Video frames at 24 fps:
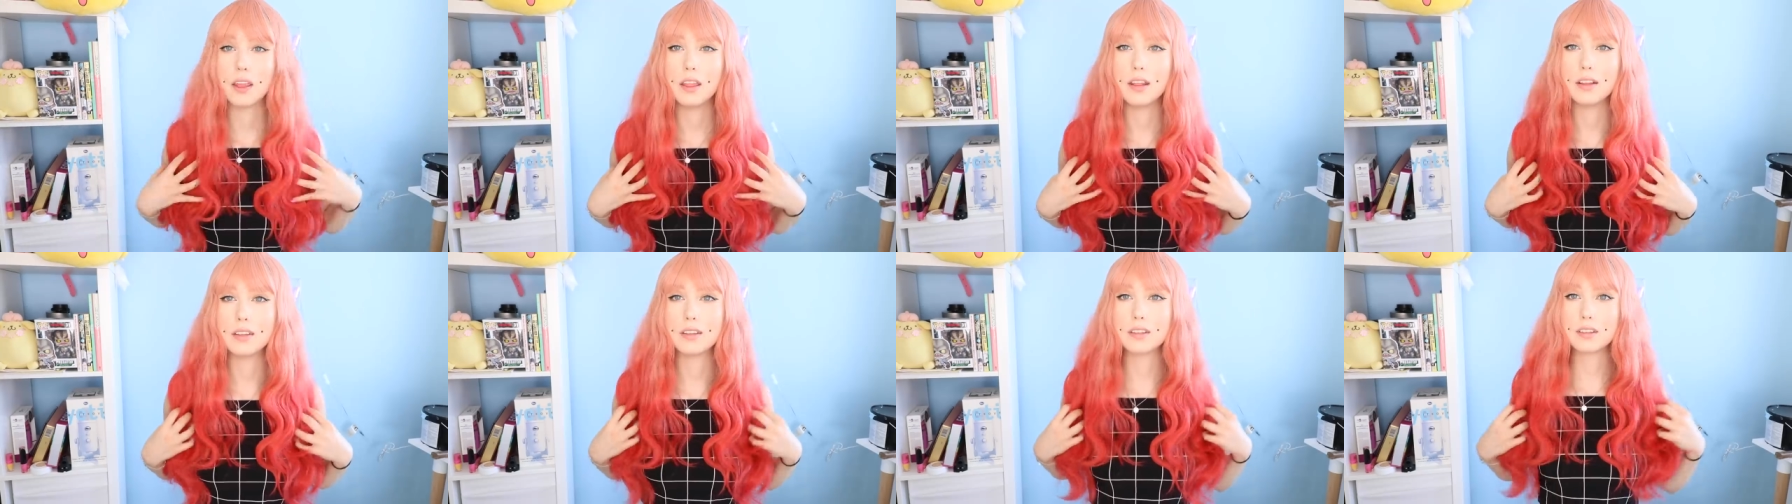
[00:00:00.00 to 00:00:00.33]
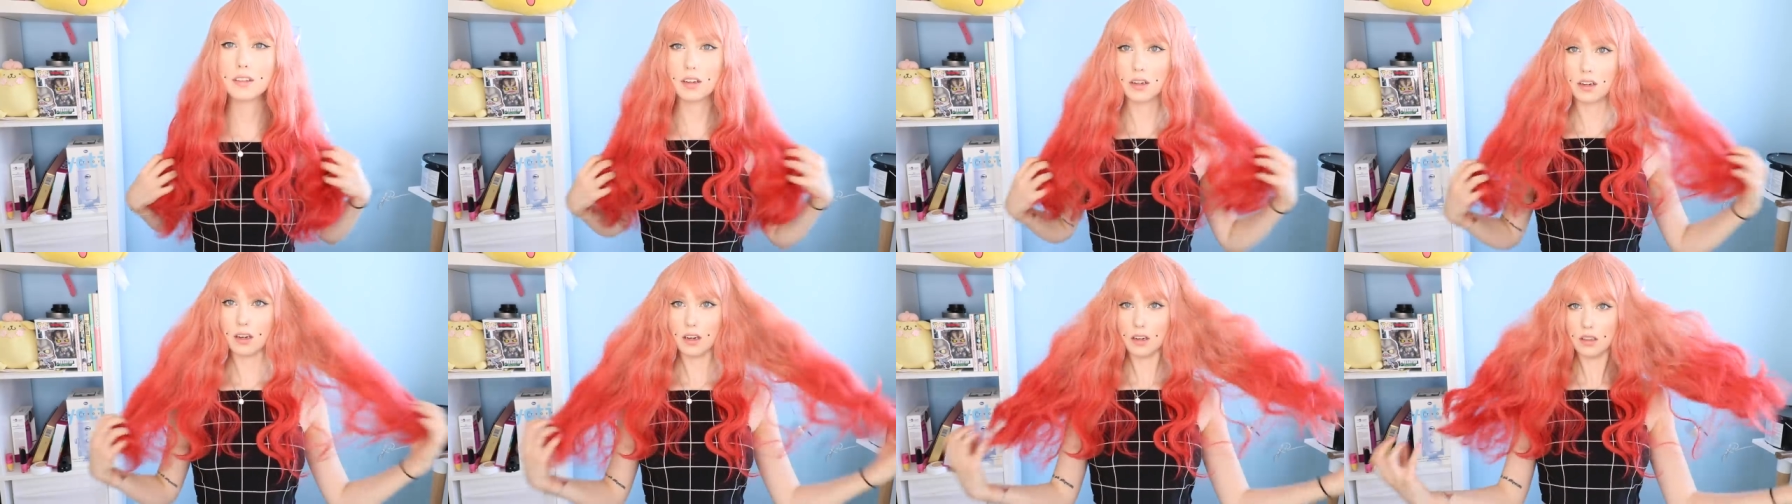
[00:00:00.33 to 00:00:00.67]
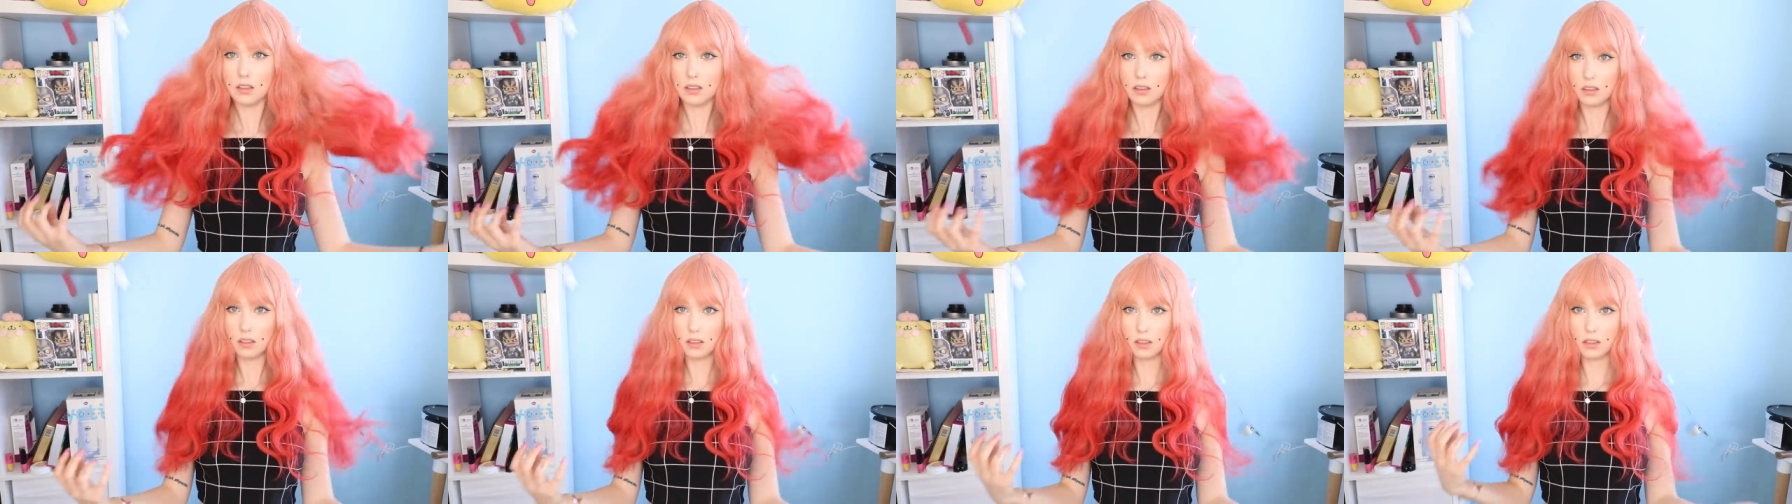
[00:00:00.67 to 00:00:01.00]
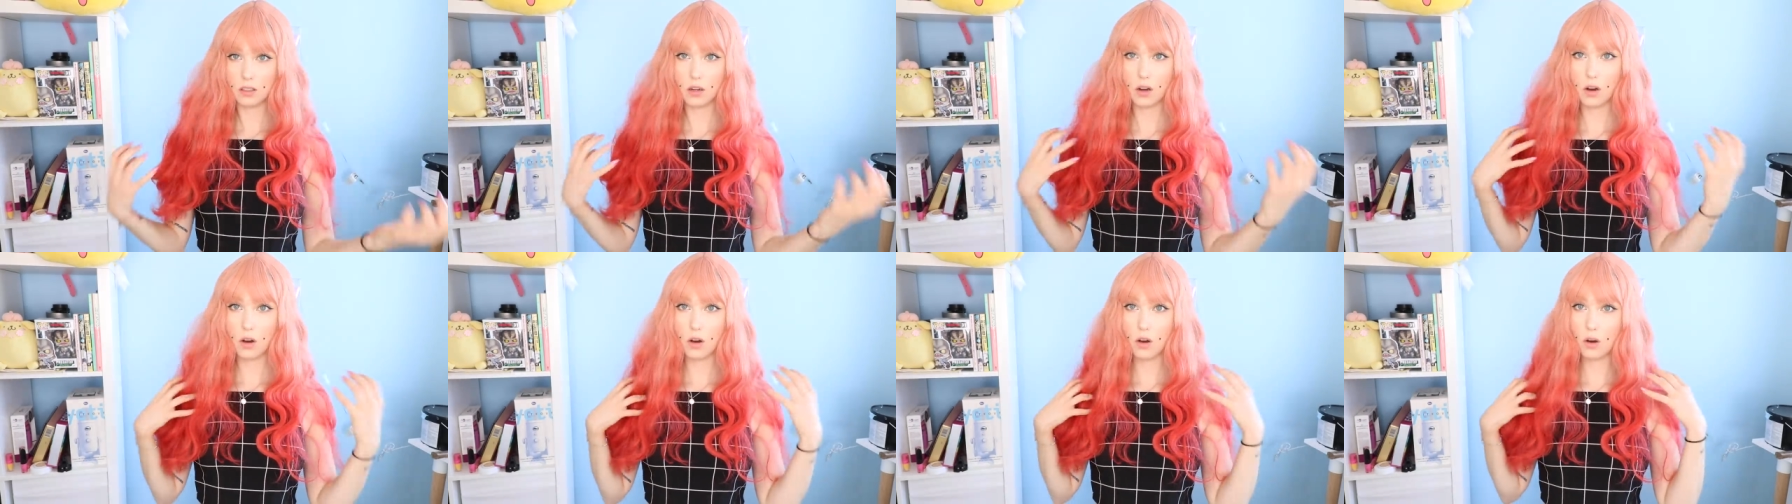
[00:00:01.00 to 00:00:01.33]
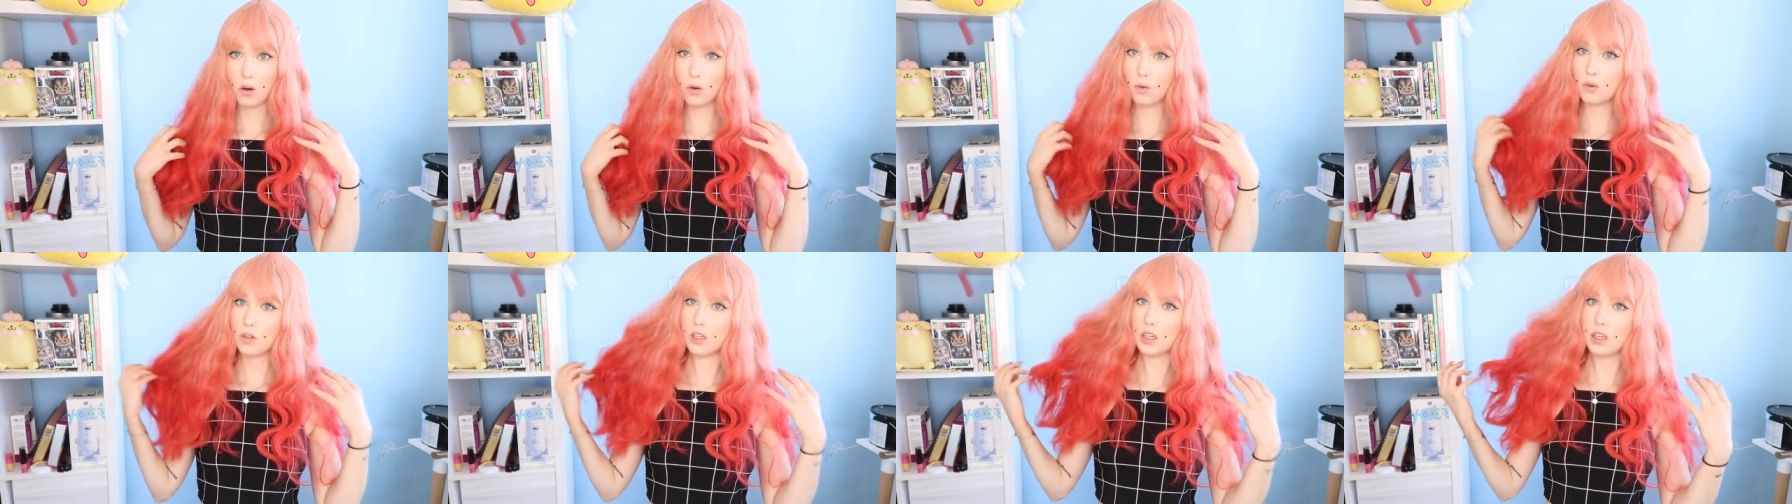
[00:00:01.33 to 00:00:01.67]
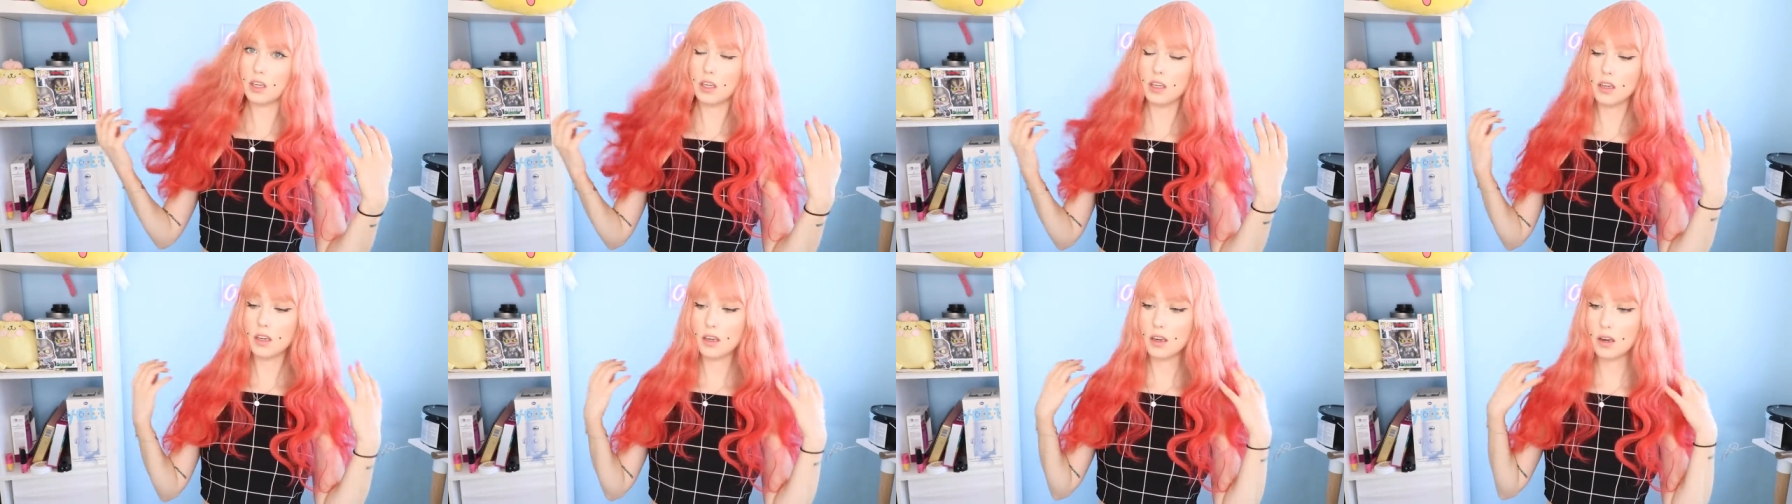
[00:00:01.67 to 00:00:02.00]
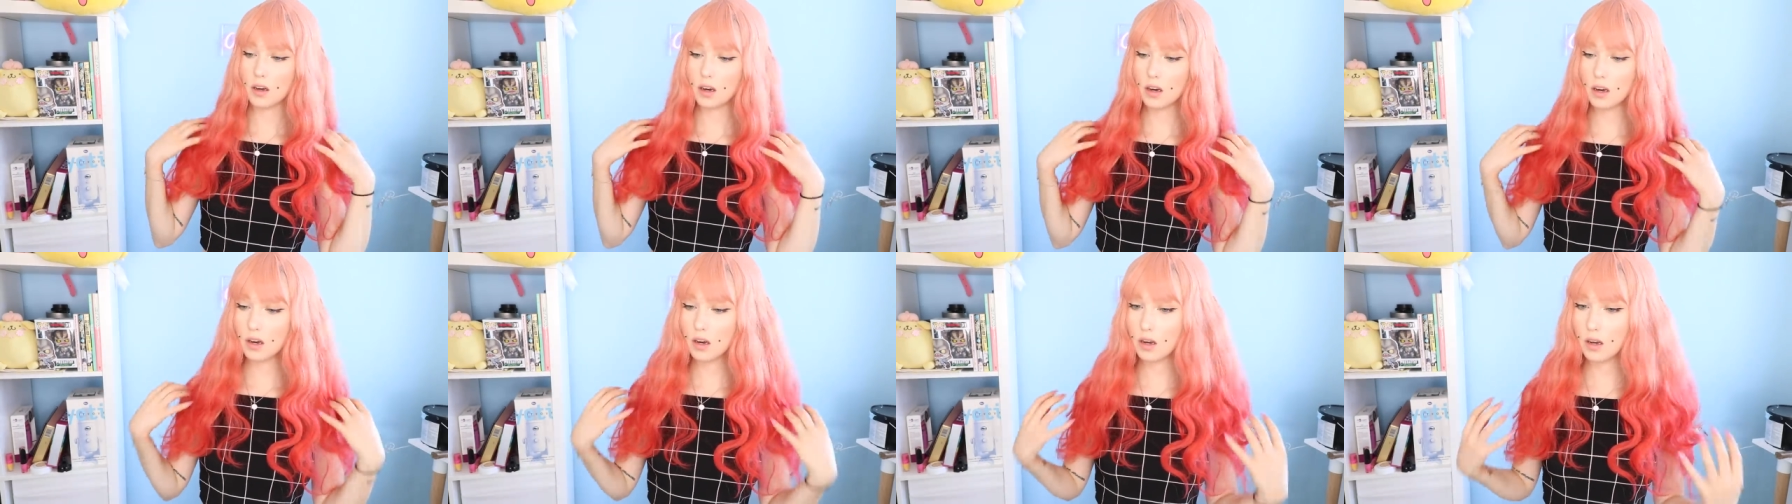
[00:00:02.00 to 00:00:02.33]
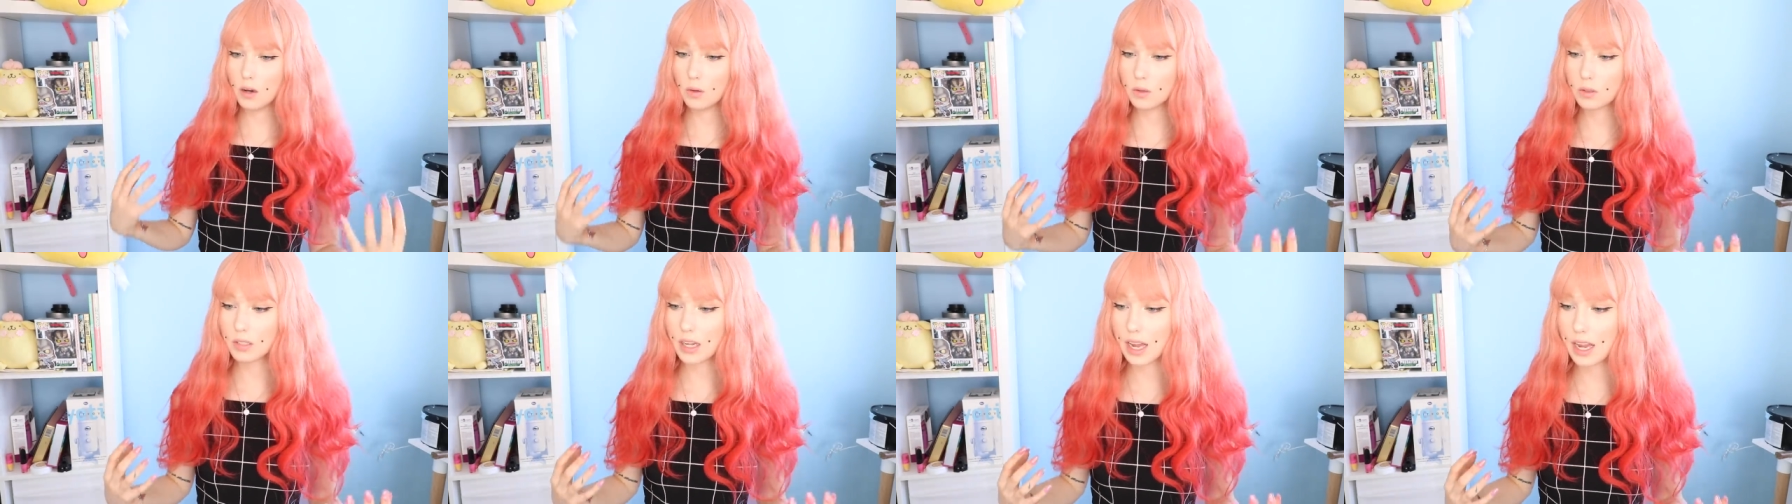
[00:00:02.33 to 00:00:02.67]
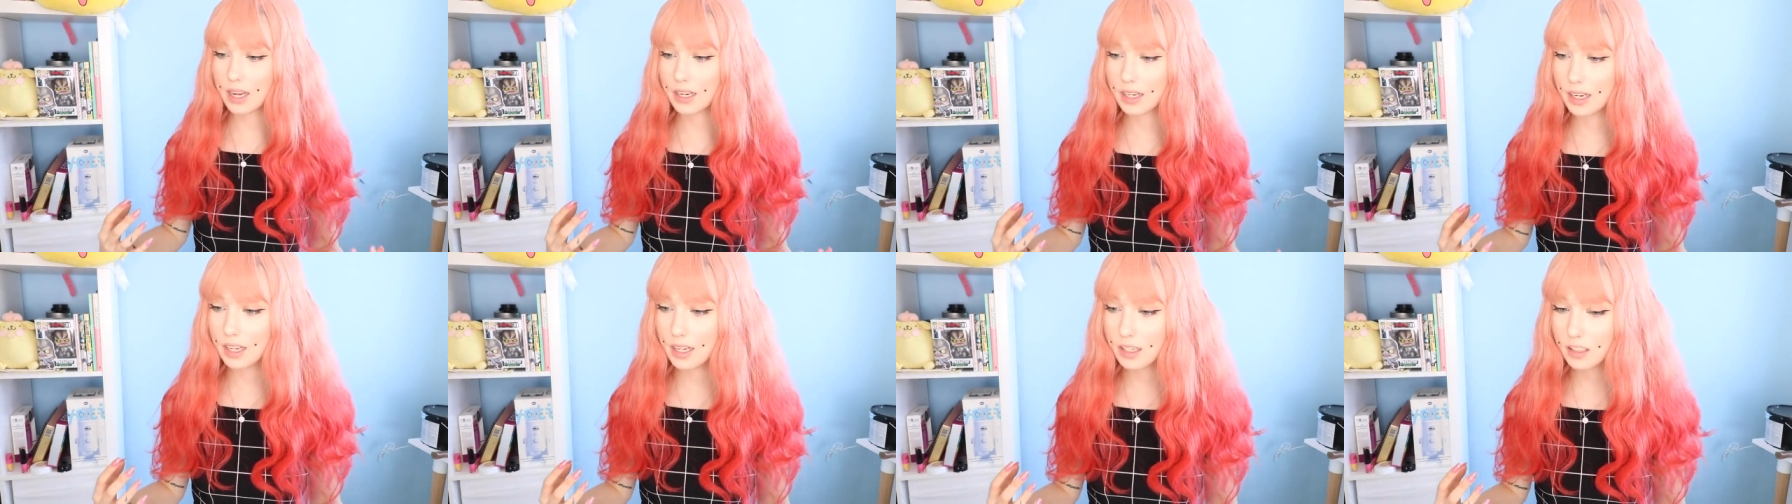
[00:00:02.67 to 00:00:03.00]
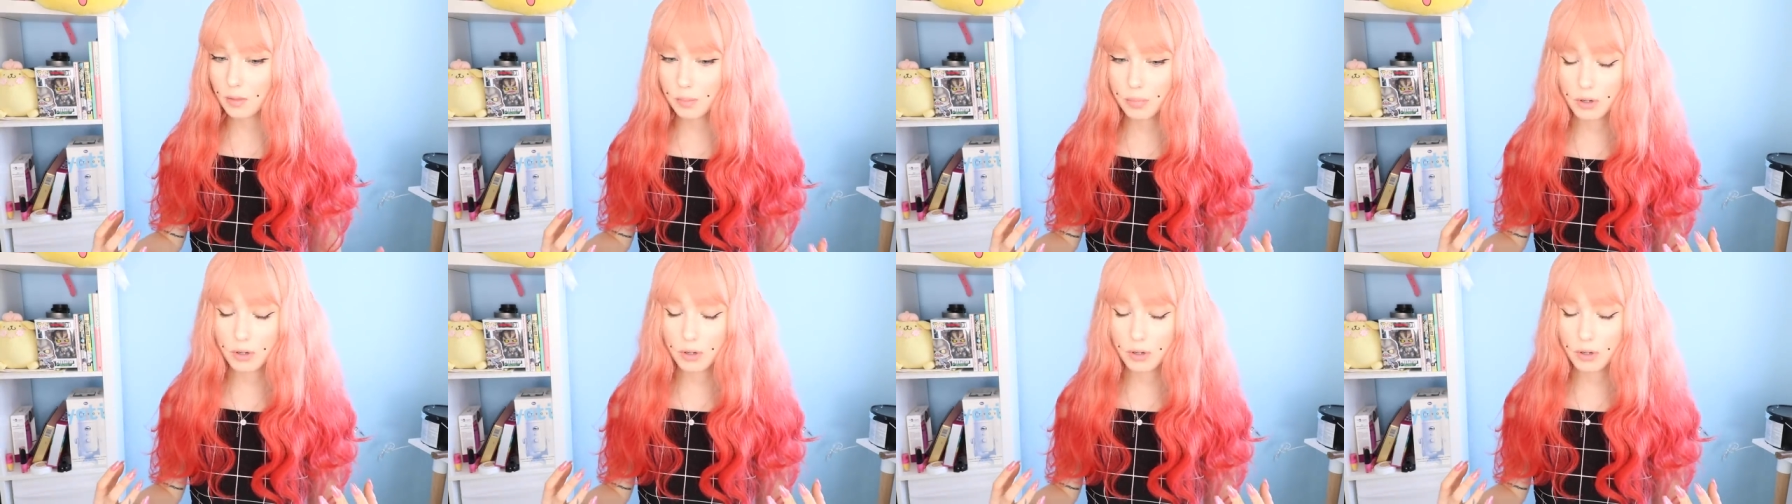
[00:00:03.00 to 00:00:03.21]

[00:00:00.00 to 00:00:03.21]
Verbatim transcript: This is gonna look so cute. I need to